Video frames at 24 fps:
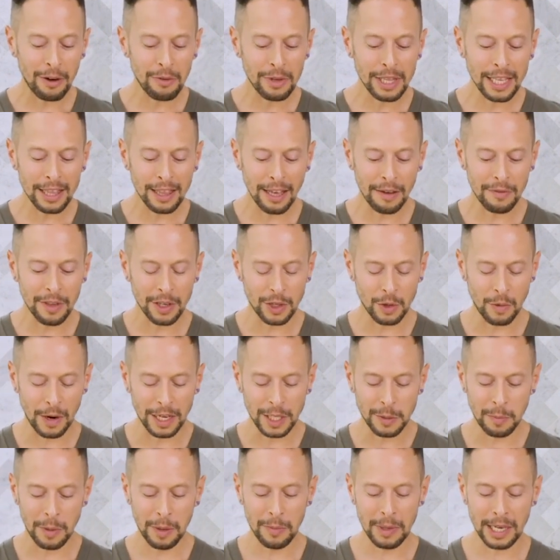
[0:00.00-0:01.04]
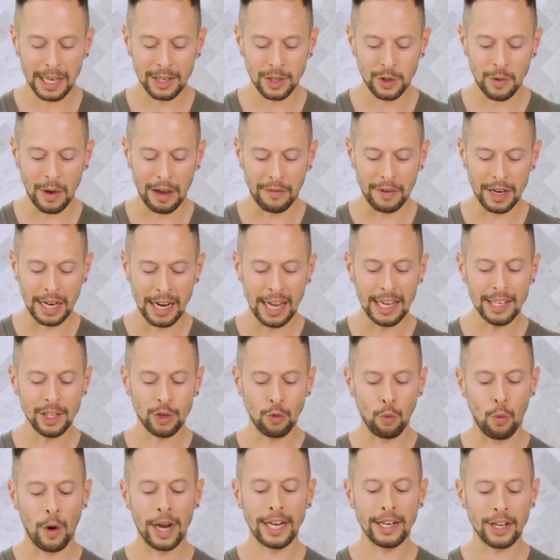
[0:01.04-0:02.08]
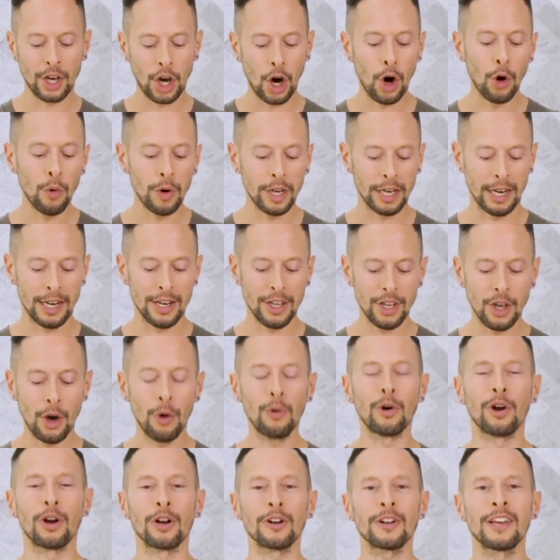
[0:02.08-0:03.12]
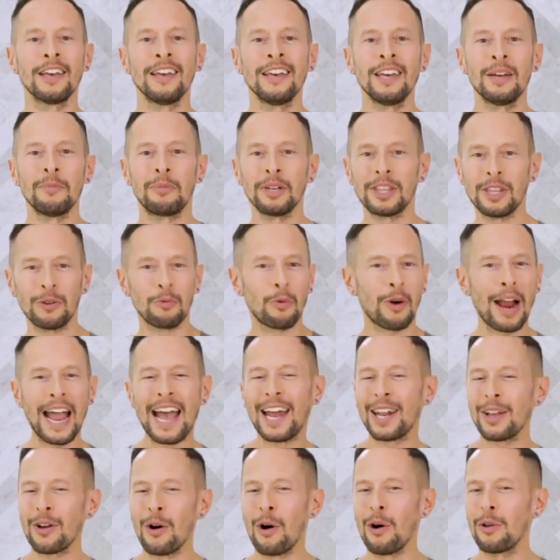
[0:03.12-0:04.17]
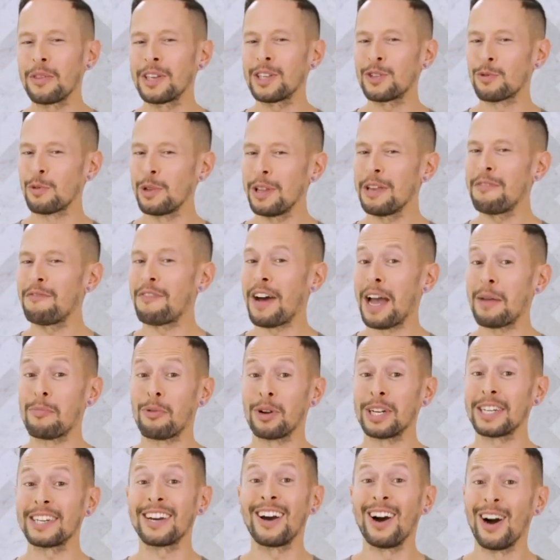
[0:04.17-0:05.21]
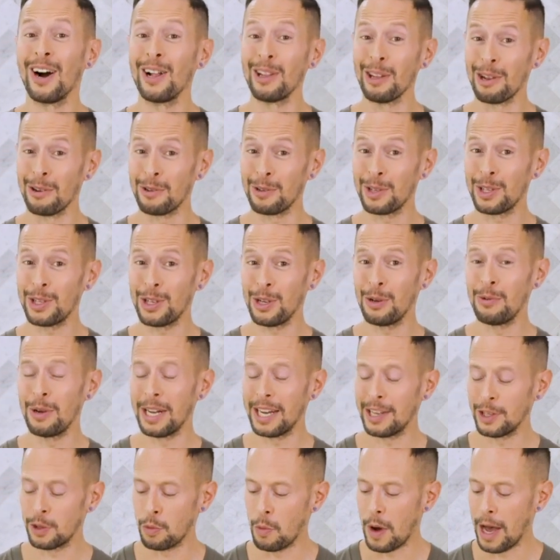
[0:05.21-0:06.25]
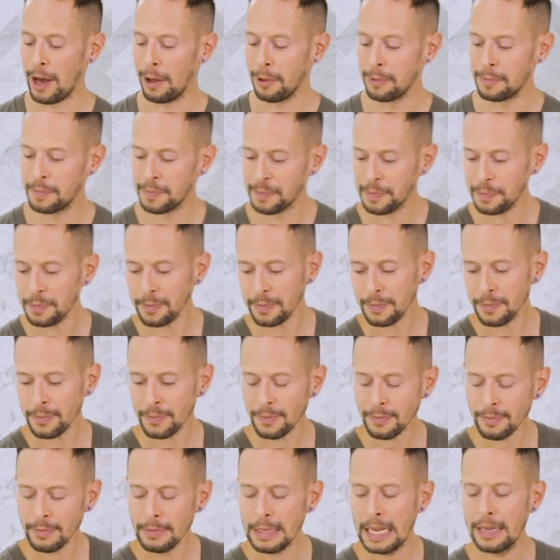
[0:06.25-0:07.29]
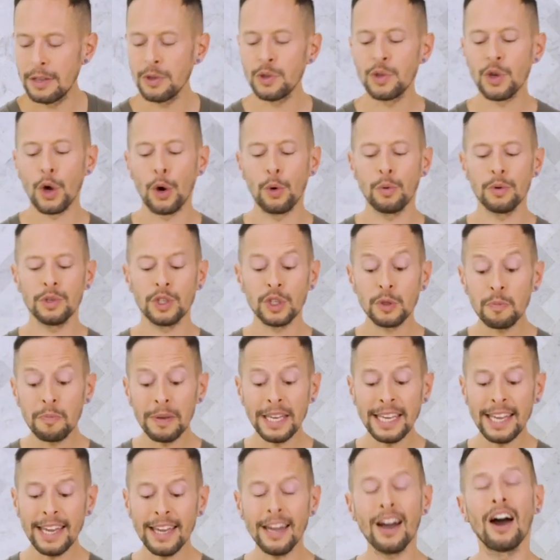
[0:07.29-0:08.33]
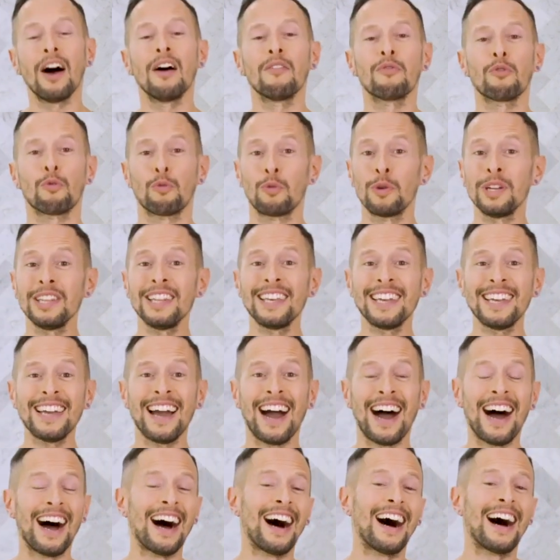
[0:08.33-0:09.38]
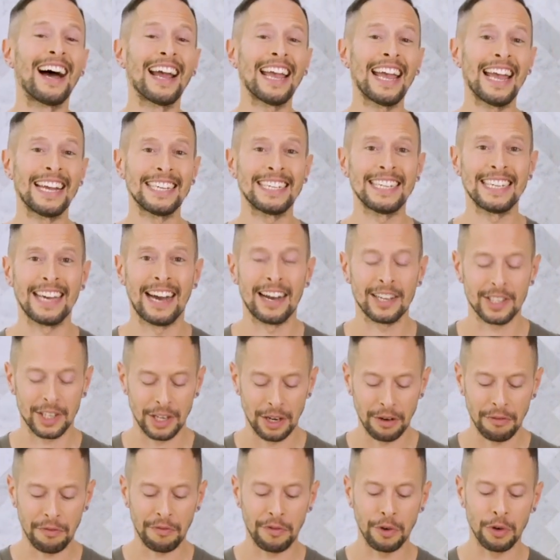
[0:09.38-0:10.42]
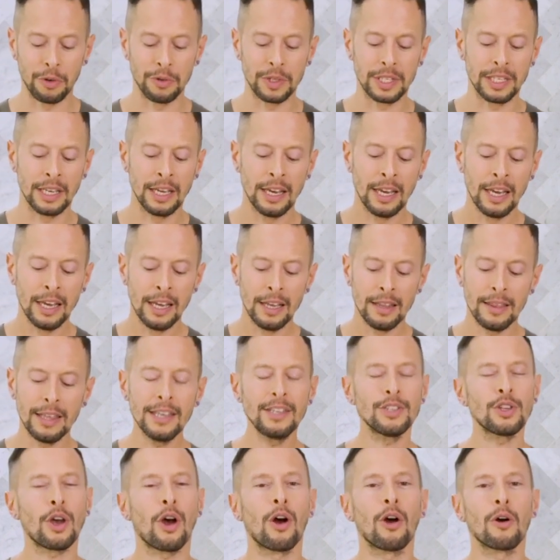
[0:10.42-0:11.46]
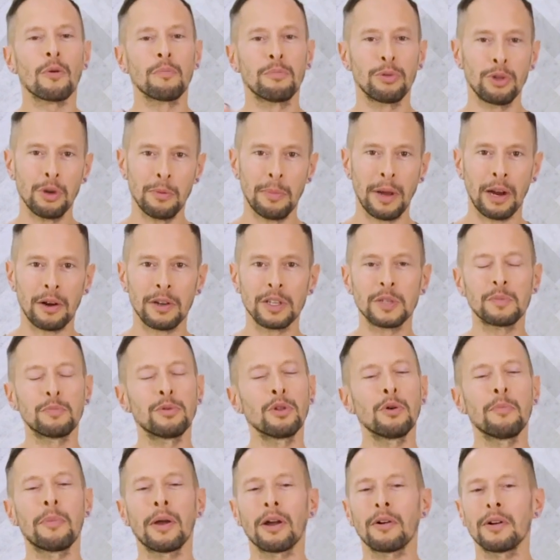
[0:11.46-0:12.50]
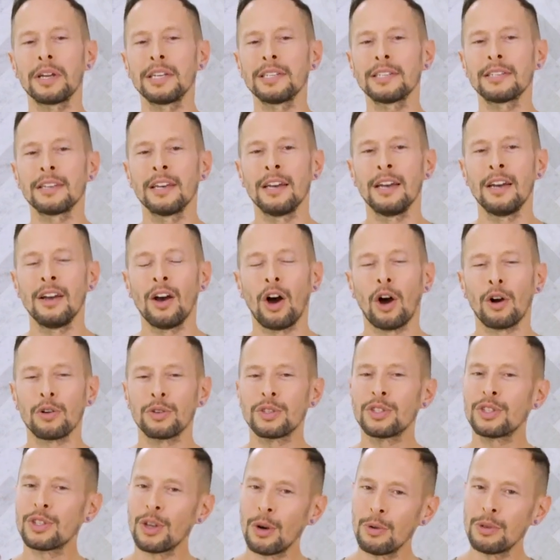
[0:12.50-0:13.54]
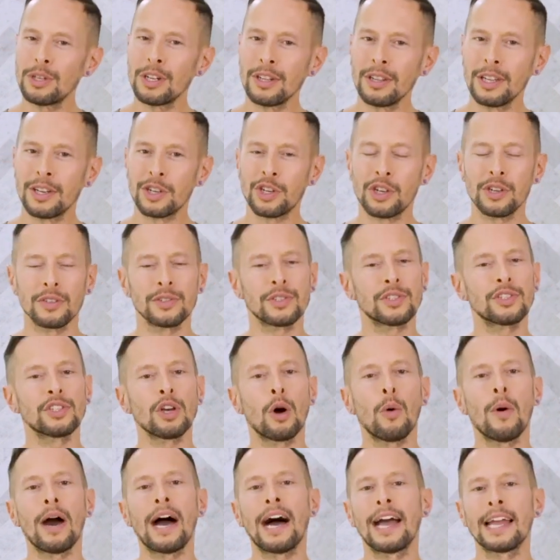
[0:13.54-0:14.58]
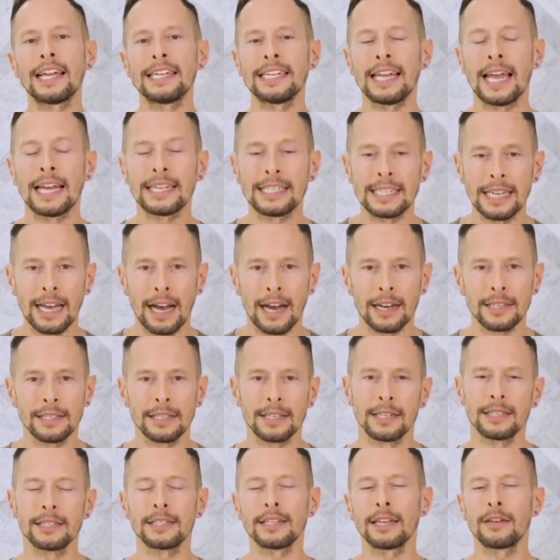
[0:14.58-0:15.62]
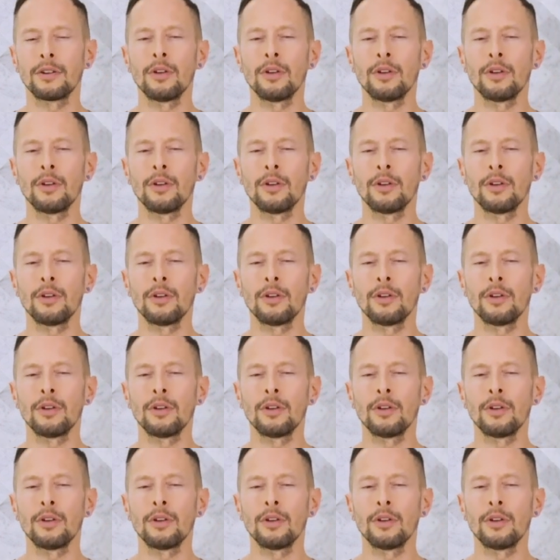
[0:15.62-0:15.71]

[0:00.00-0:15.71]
I really love this recipe because you have a nice white coconut yogurt, but then we're adding all these really vibrant colors to it as well. So speaking of really high antioxidant foods, these are blueberries. Blueberries are so delicious, so high in antioxidants.